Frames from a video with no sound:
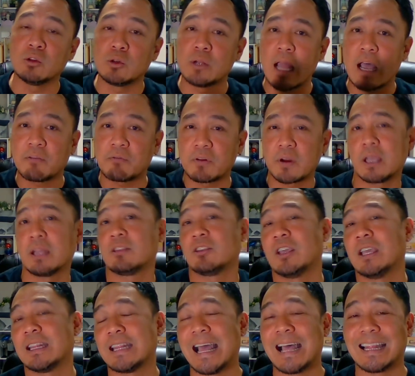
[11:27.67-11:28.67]
Do not forget
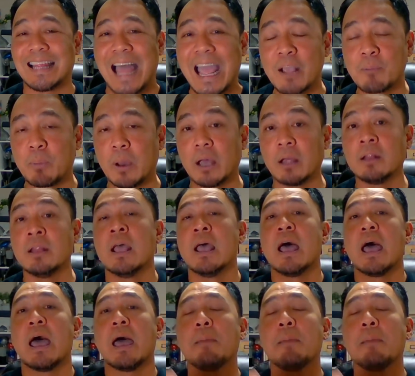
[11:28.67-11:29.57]
to hit that like button.